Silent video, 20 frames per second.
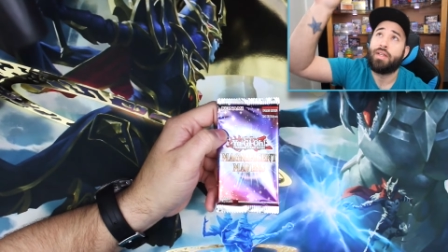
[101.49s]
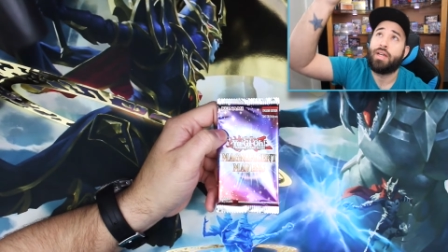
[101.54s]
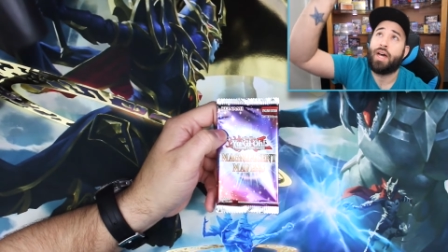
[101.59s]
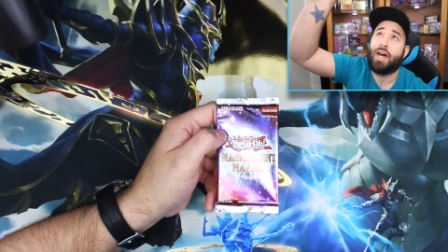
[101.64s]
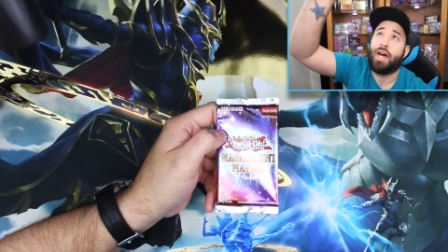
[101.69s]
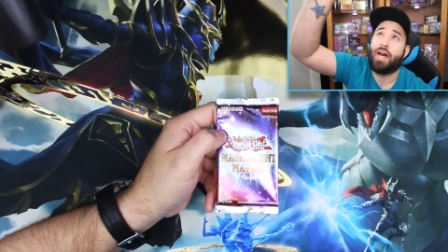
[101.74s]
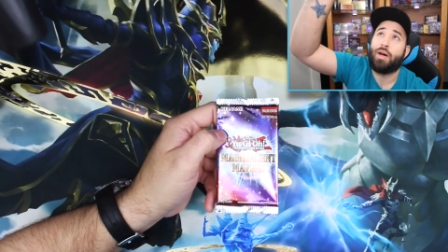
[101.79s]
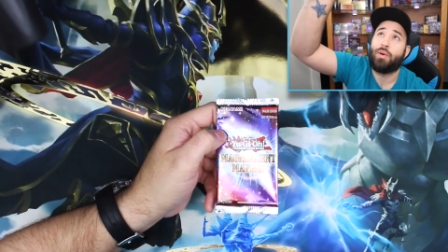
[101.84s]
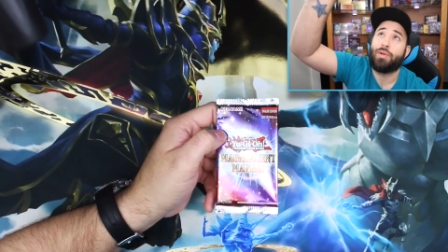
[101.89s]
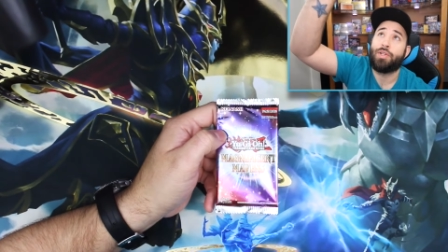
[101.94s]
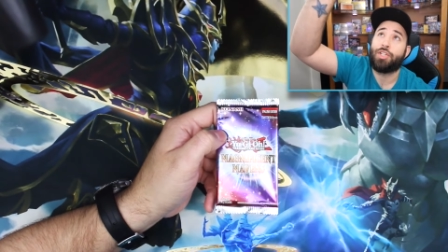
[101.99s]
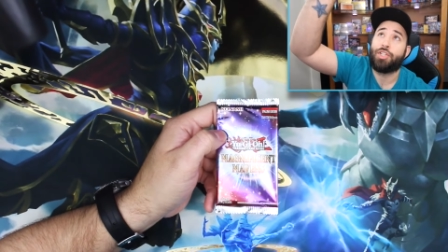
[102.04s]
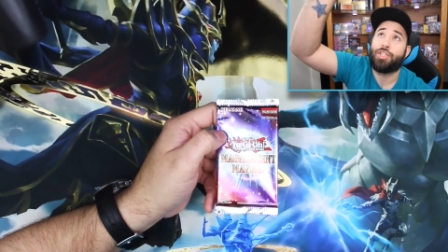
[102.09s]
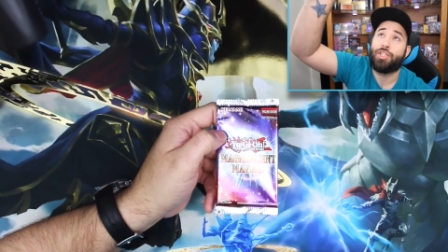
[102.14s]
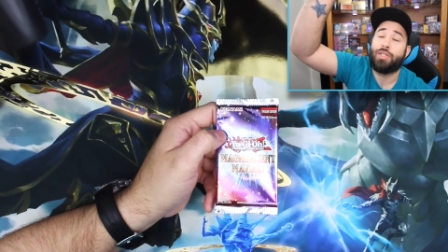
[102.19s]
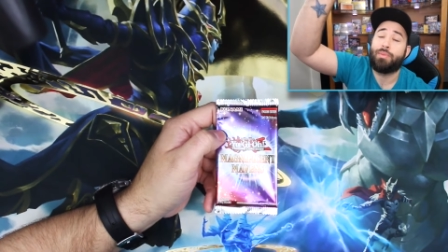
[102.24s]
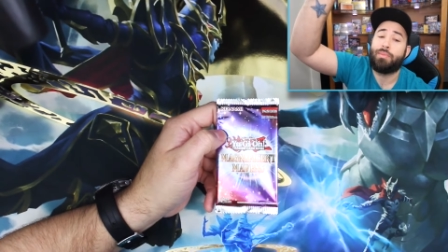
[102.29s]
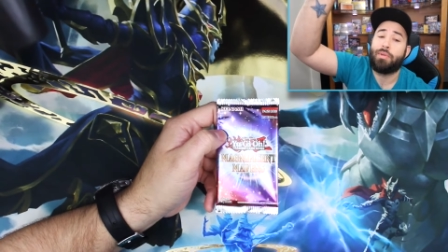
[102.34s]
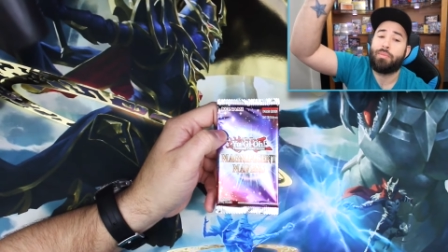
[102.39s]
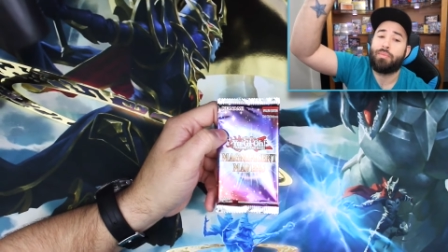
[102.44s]
uh, we
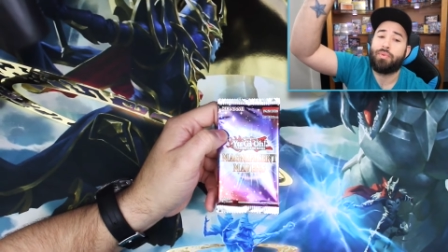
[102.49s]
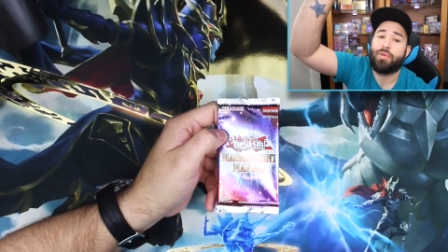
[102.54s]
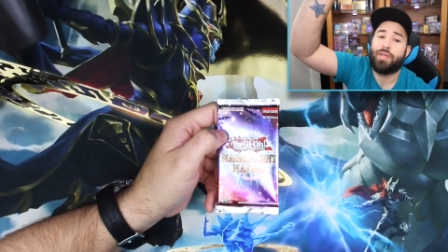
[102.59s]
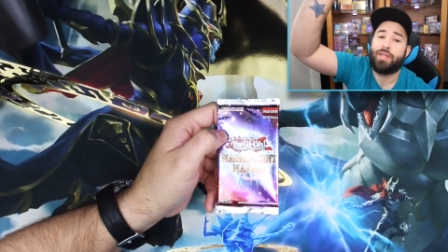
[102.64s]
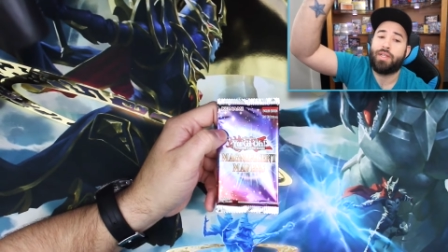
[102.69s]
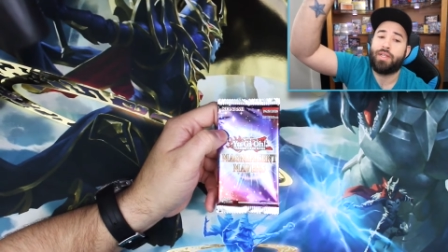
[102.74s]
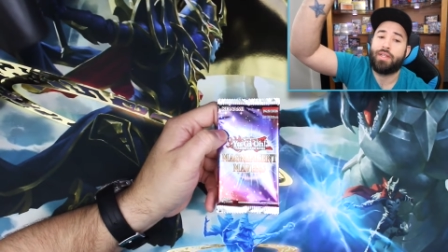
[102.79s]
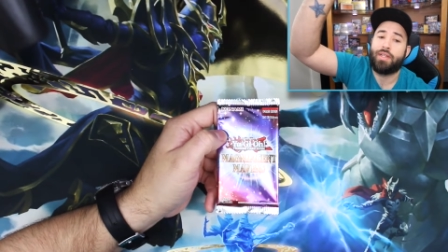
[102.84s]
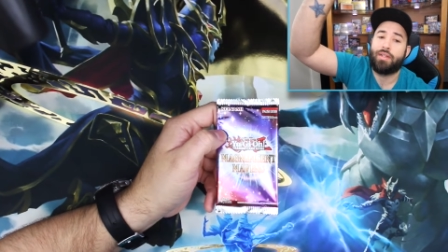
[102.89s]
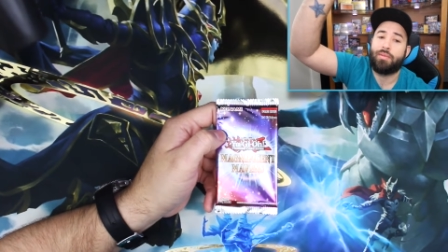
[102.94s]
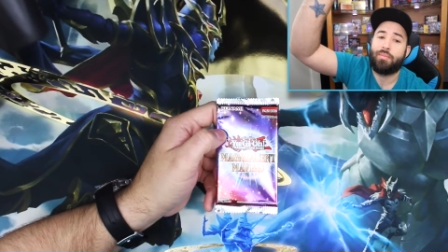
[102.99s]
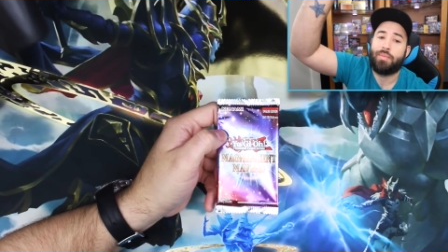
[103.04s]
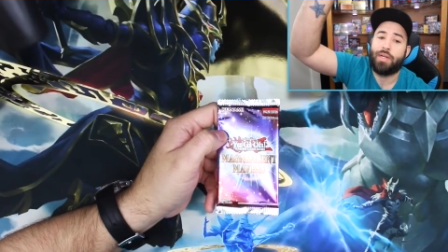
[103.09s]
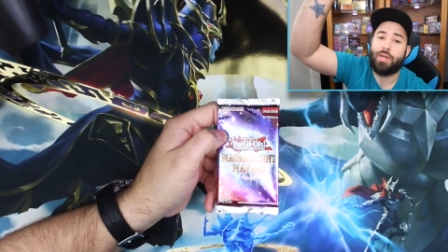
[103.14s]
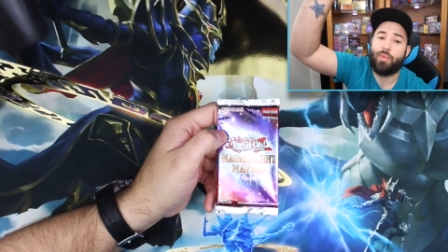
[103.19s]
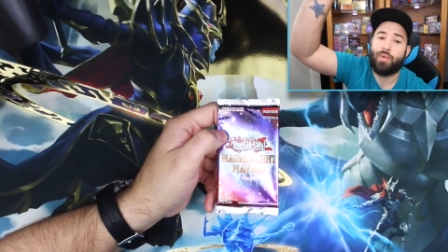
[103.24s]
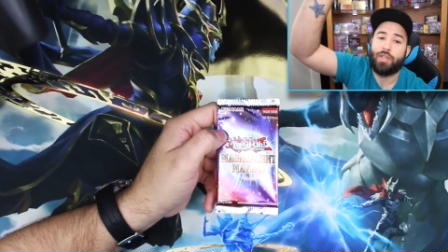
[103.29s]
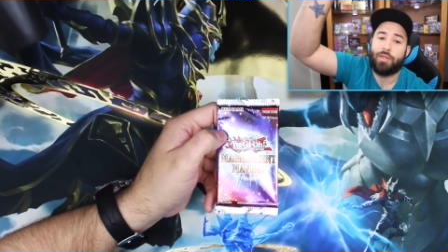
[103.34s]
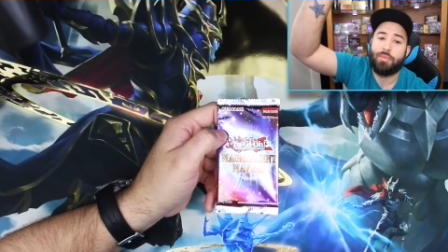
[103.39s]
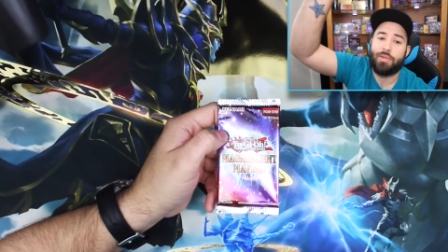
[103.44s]
should be pretty good.
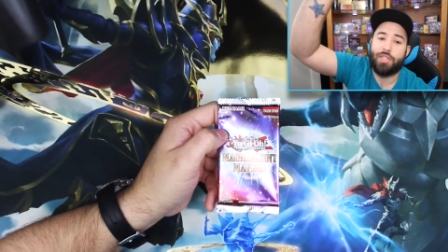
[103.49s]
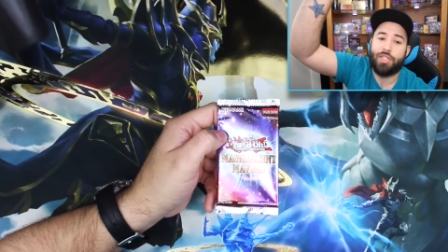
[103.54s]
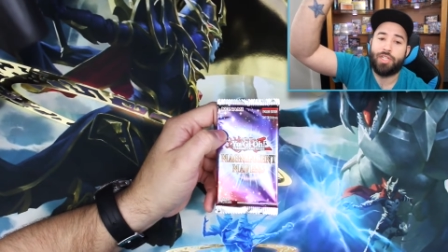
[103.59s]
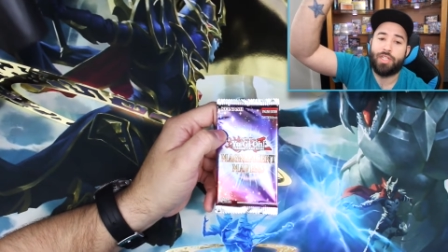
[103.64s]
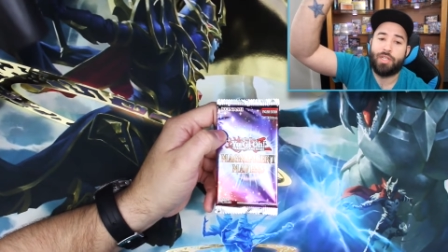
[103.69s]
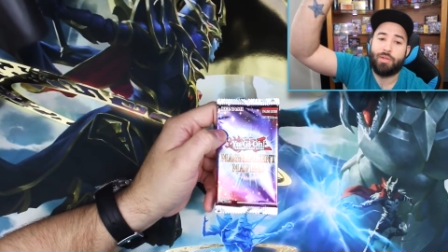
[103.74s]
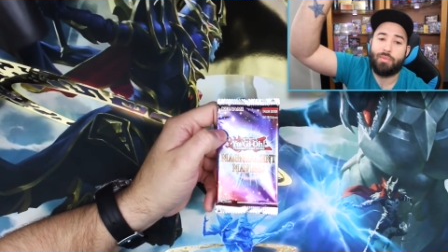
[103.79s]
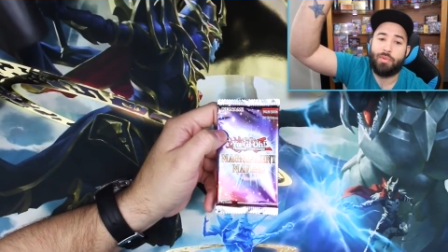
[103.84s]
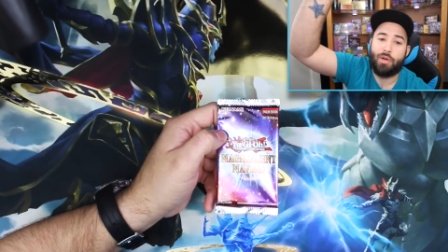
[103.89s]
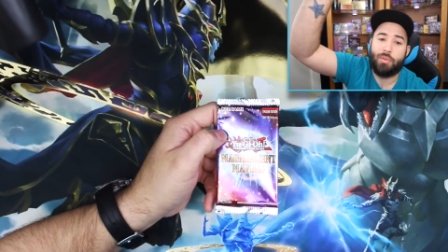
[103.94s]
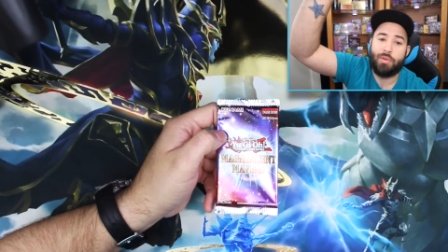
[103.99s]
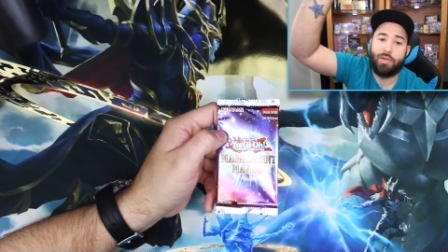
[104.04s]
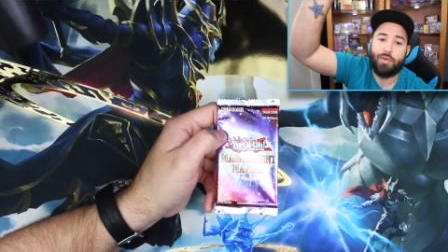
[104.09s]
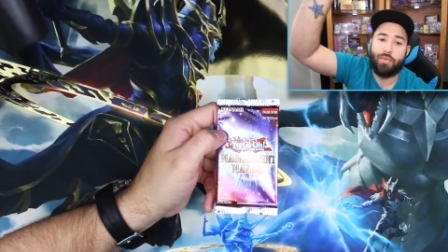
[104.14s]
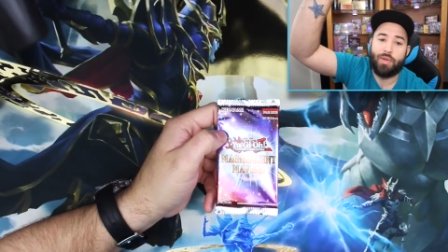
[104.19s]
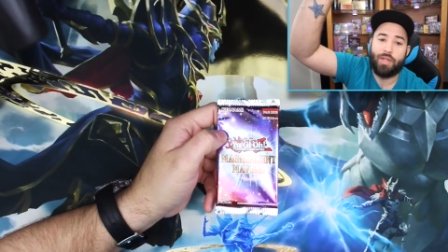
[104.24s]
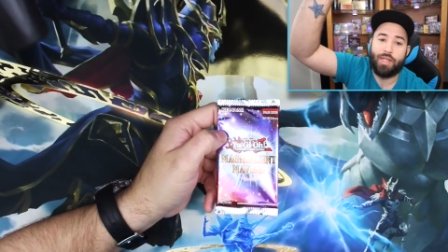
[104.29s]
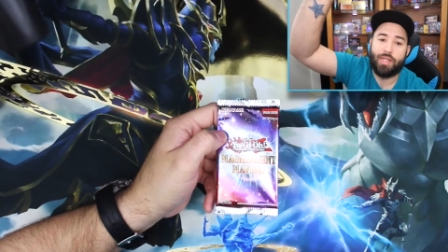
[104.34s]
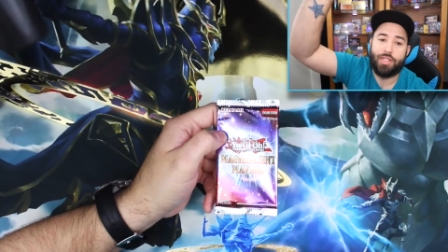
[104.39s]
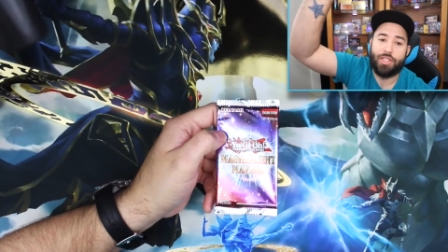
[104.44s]
Bear with me just a moment
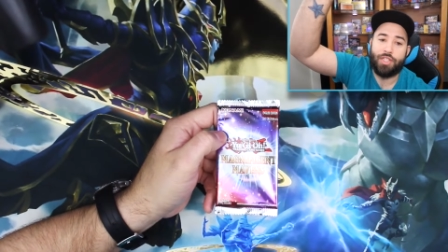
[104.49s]
while I